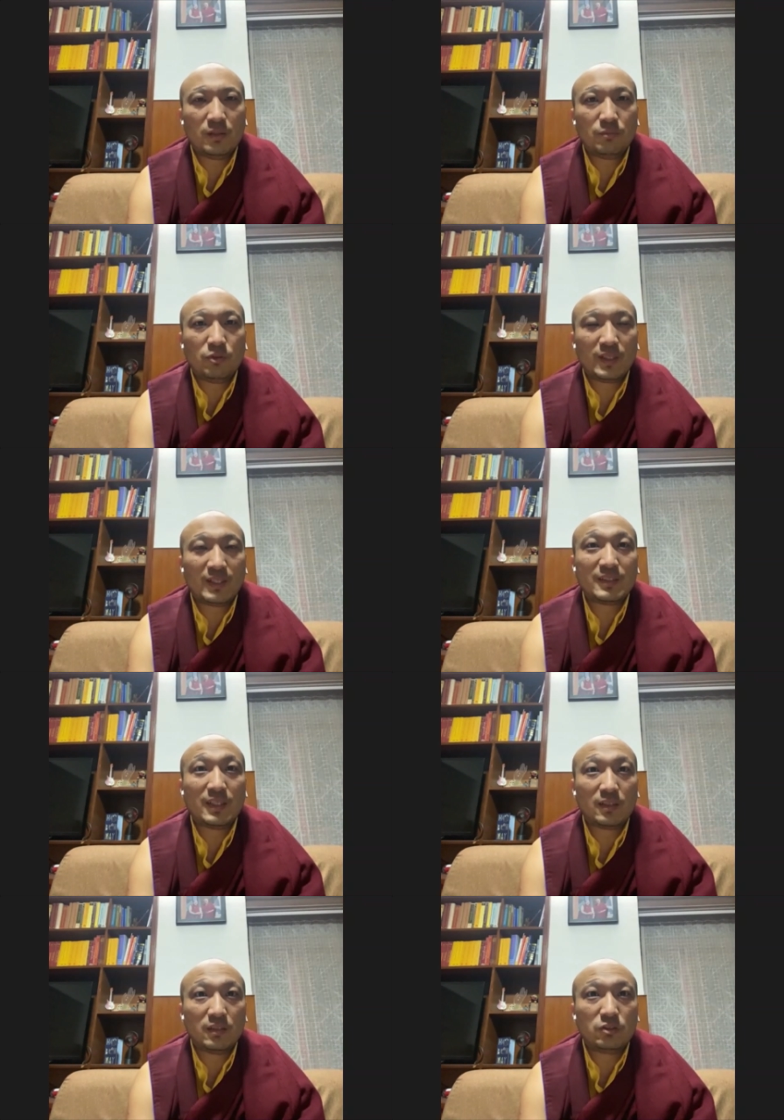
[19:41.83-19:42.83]
I'm not
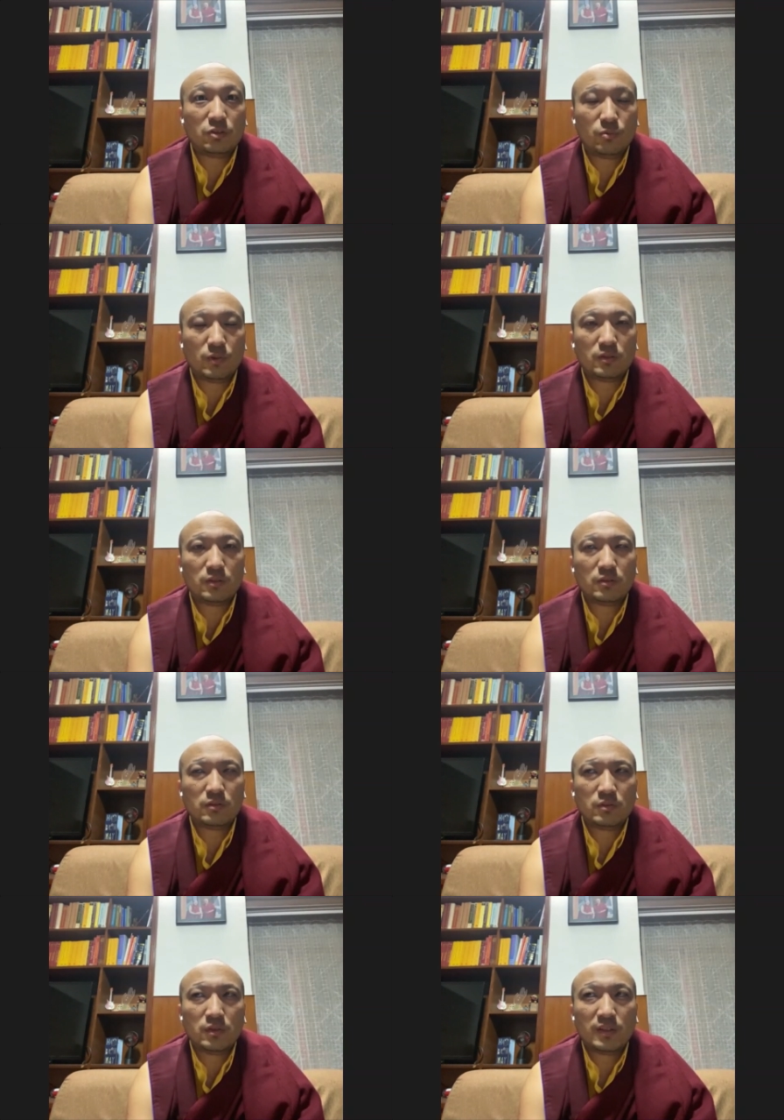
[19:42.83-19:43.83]
exactly sure what
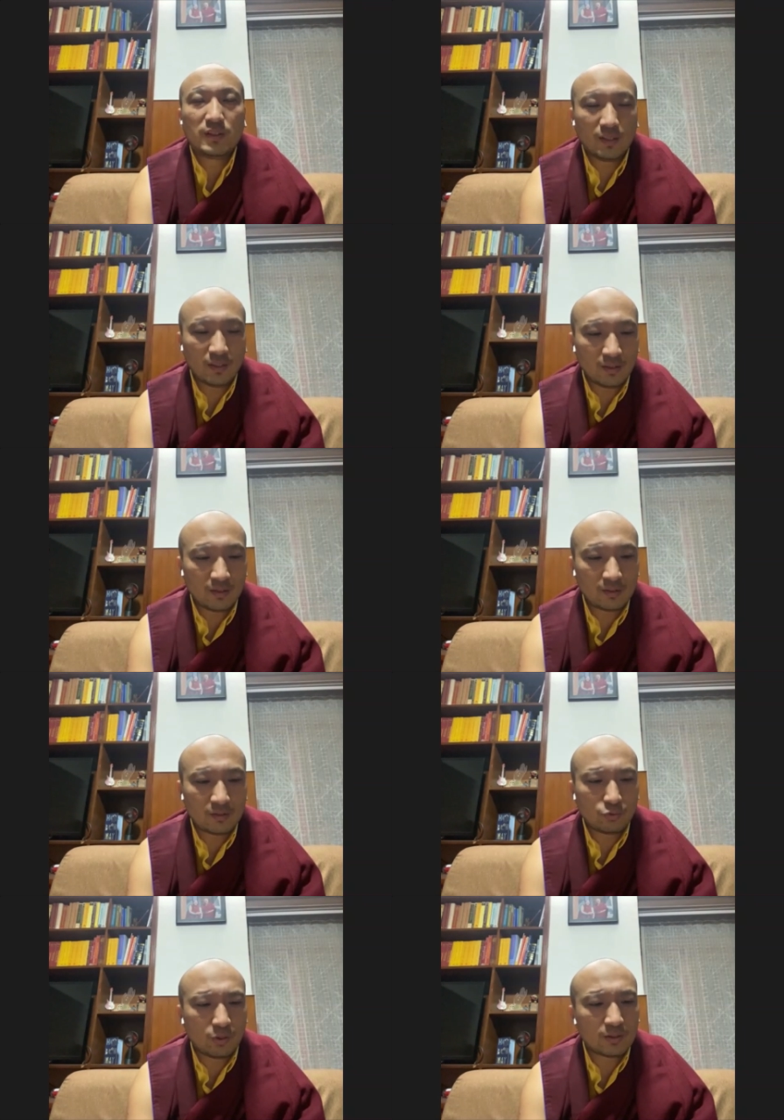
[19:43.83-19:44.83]

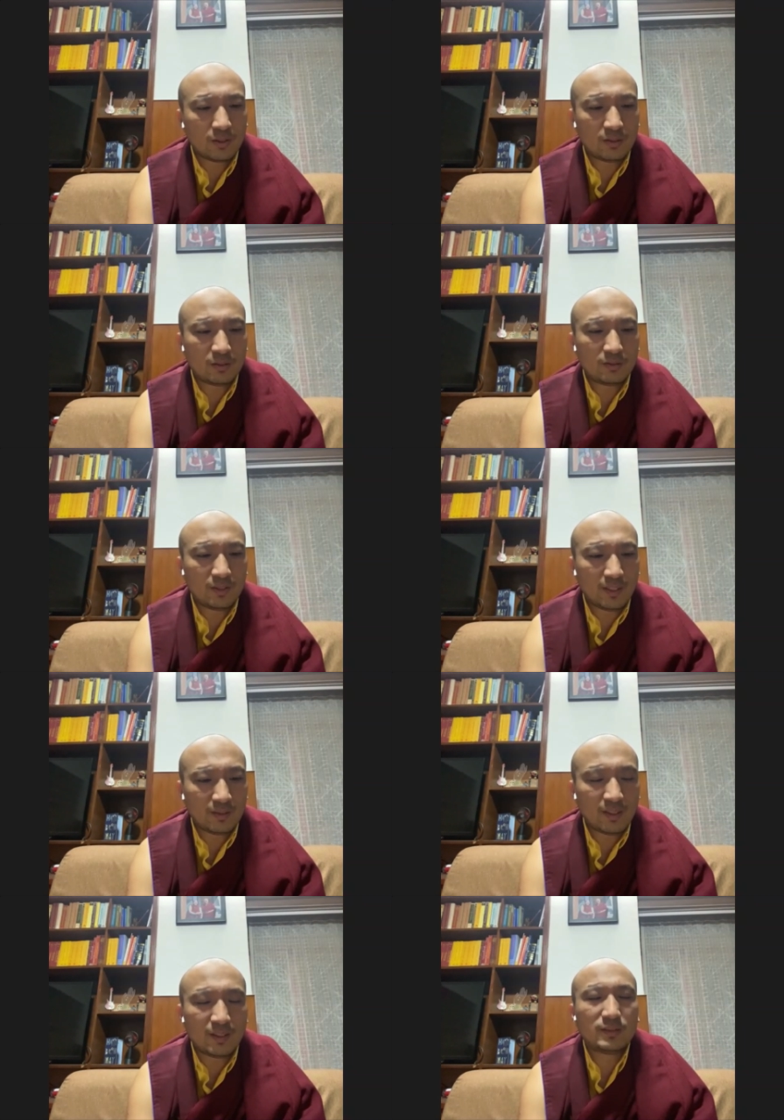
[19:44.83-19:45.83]
is translated that
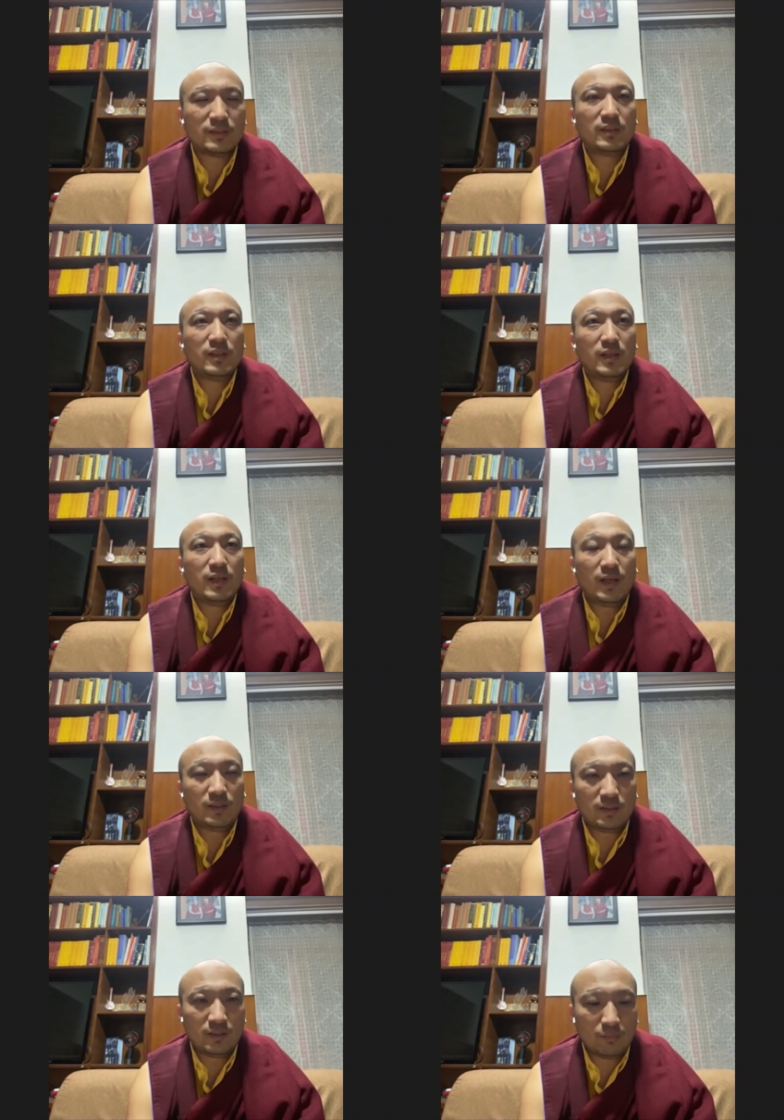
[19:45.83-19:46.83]
as
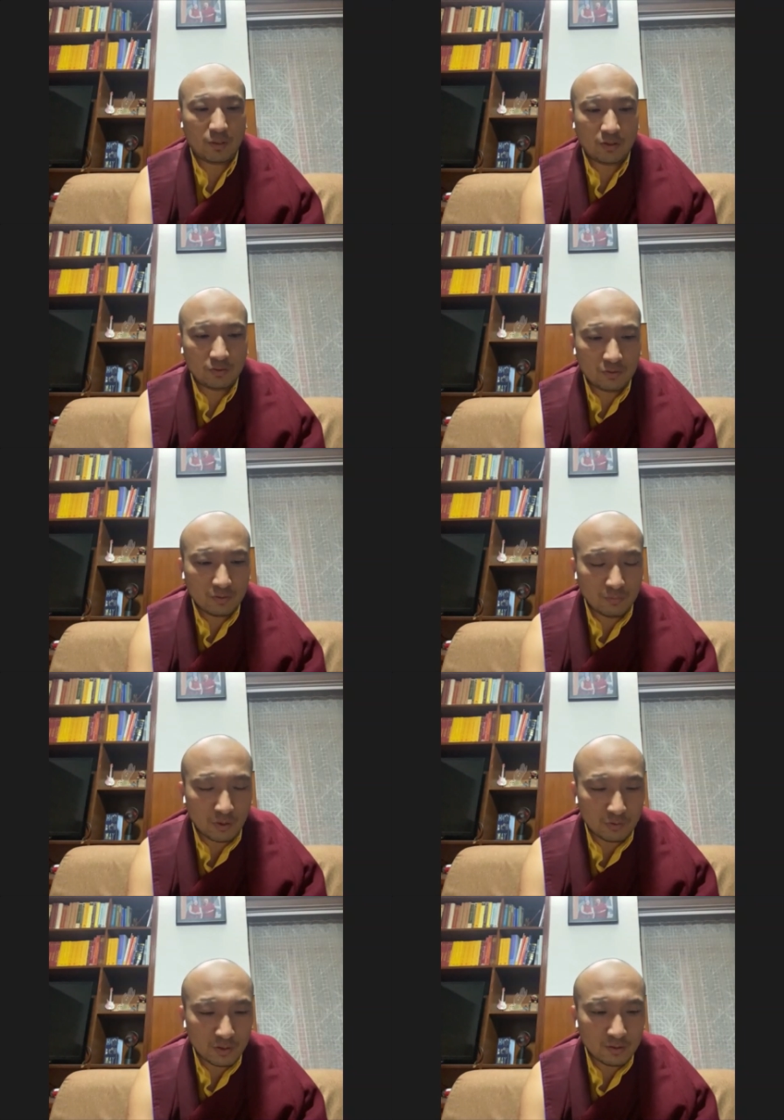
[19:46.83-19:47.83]
and then the mount,
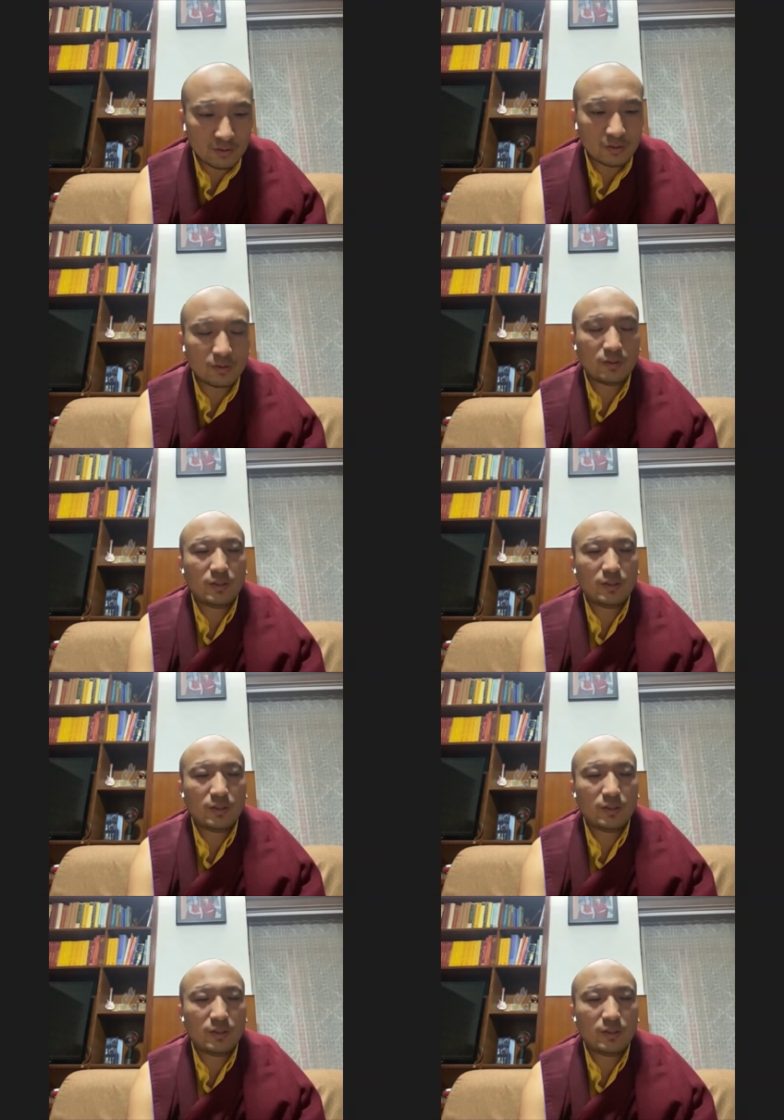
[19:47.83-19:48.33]
mountains,